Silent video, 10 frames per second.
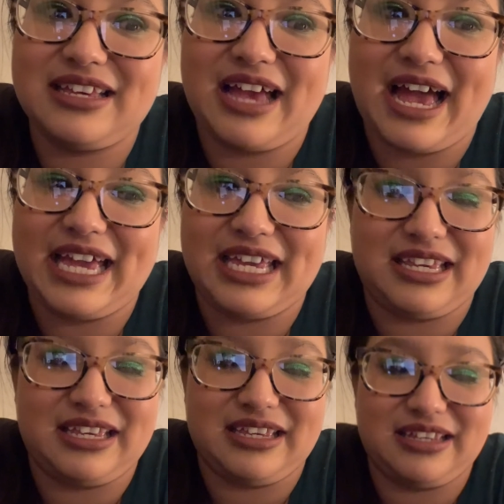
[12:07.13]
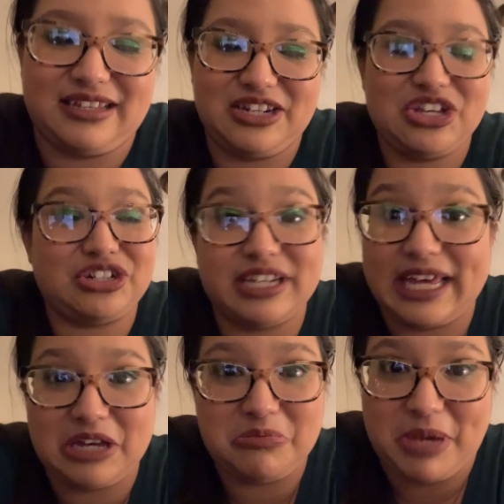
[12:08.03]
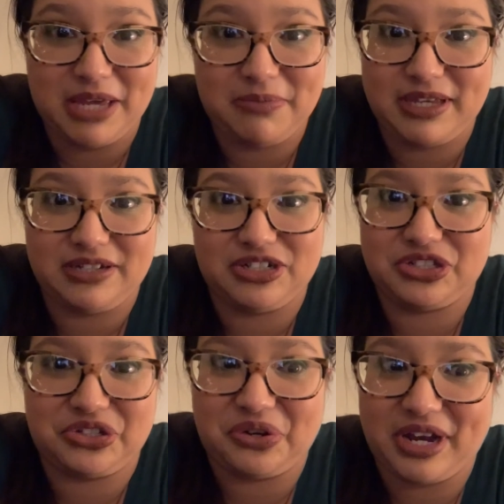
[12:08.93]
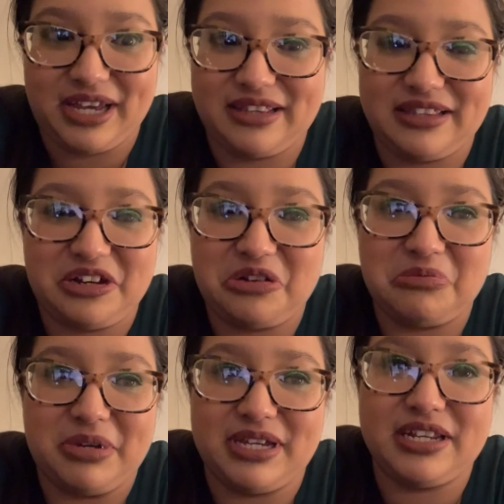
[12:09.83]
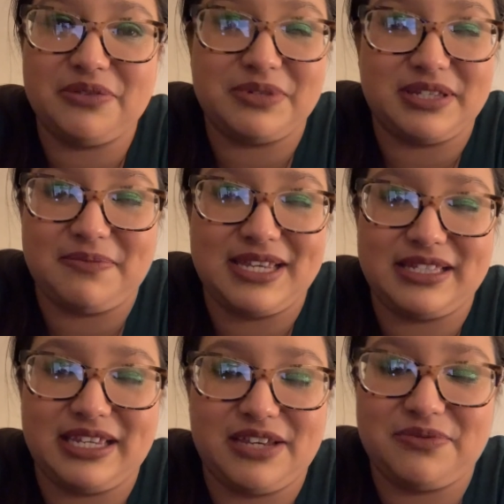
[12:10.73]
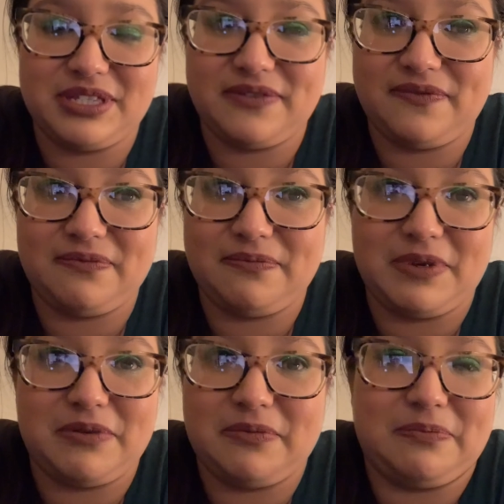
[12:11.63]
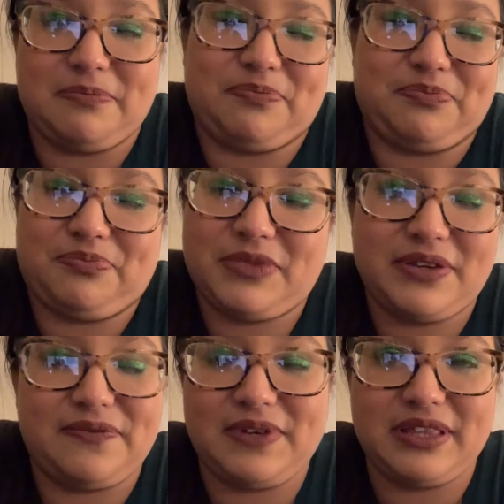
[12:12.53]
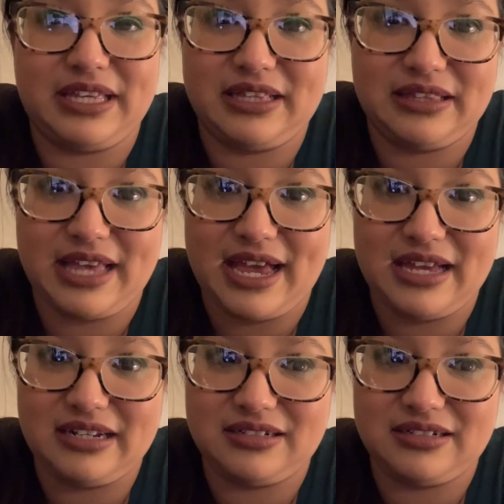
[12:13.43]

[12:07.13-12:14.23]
I looked like a baby just crying there, but it was amazing. It was a feeling that